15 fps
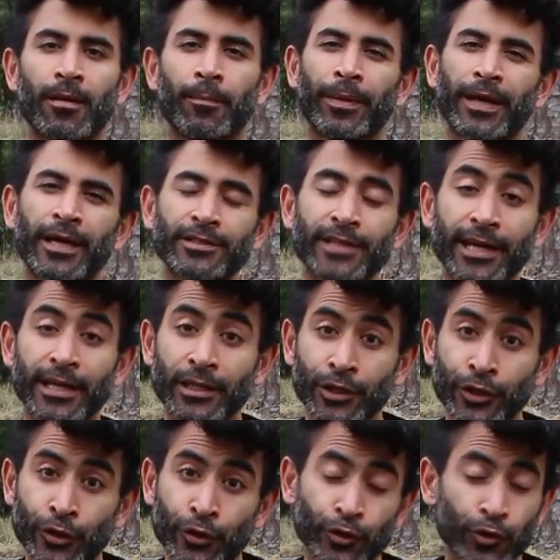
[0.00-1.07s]
because I can
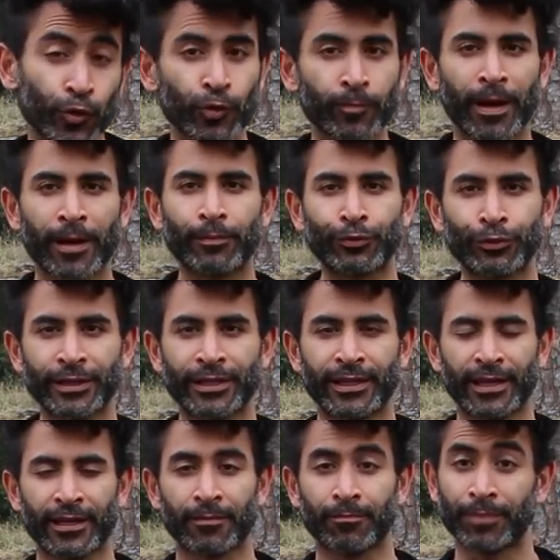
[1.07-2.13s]
control my
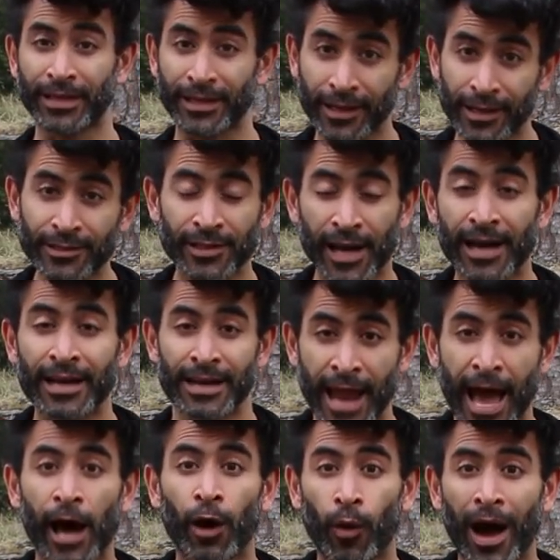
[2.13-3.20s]
breathing, because
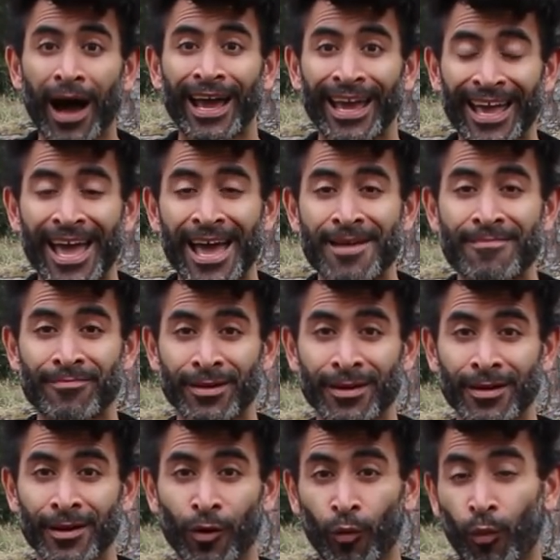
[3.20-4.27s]
now I am
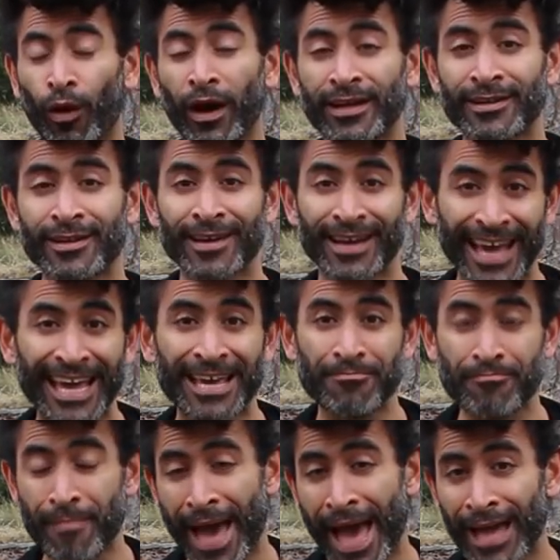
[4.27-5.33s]
what a
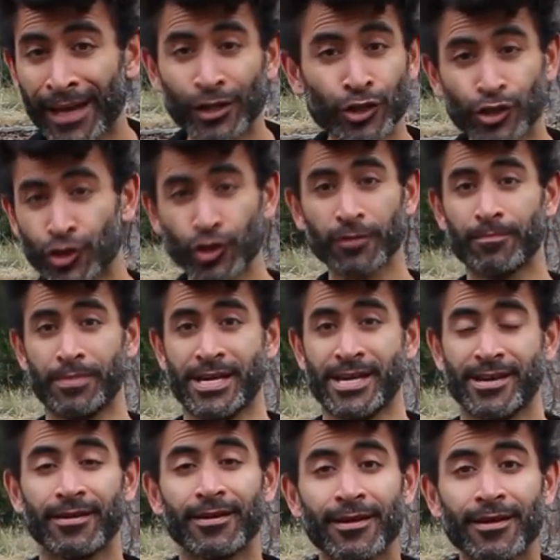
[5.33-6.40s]
man should
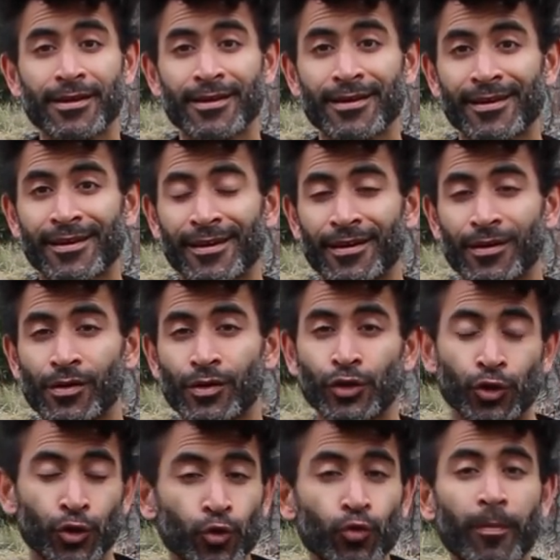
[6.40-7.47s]
be.
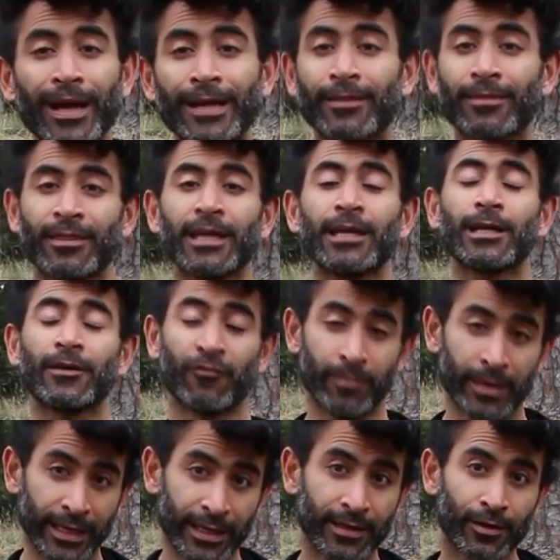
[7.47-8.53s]
You might think of
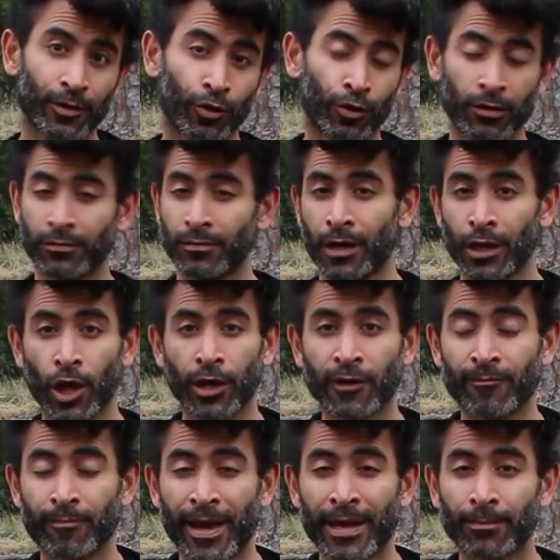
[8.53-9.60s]
me, or a lot
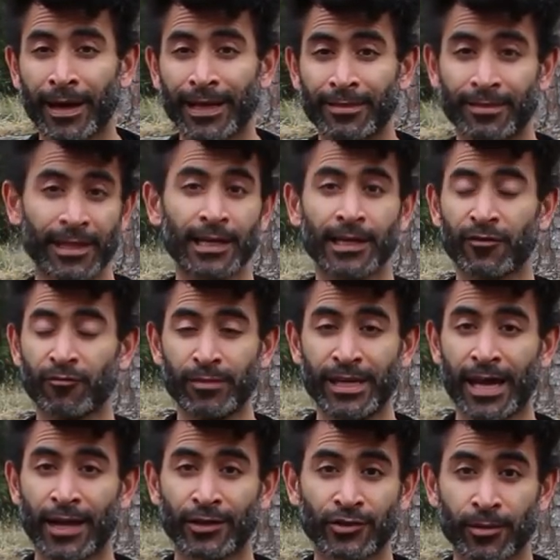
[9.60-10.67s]
of men might think of
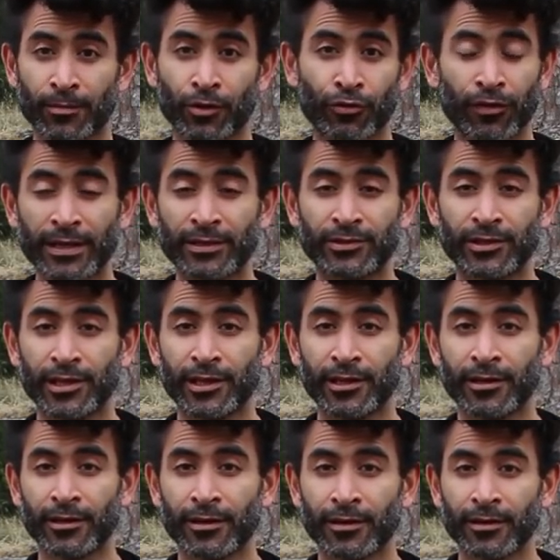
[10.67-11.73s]
me as some crazy,
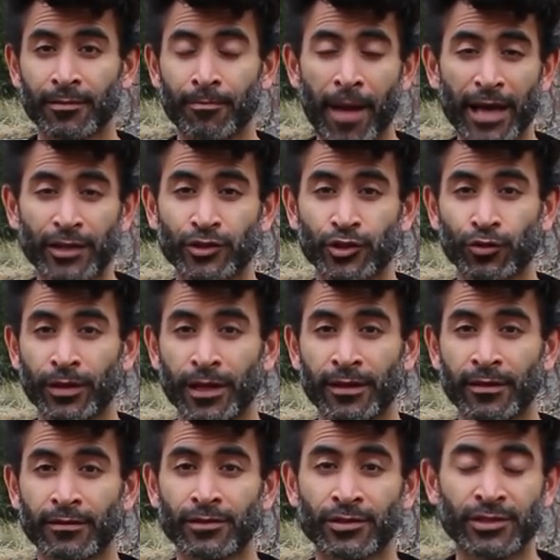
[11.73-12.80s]

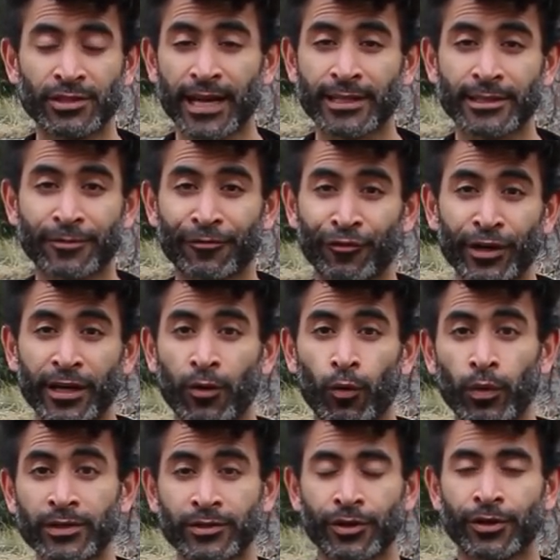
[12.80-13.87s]
masculine, sex freak
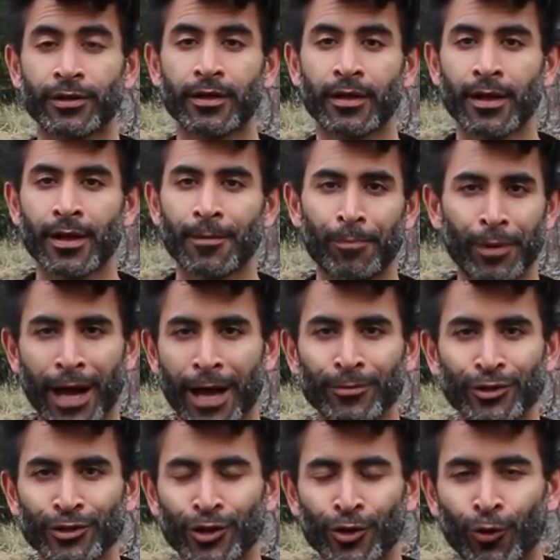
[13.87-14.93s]
wizard, but I'm
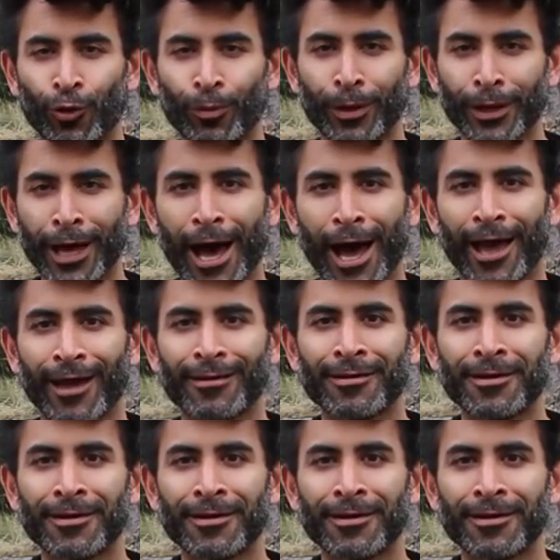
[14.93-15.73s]
just a normal guy.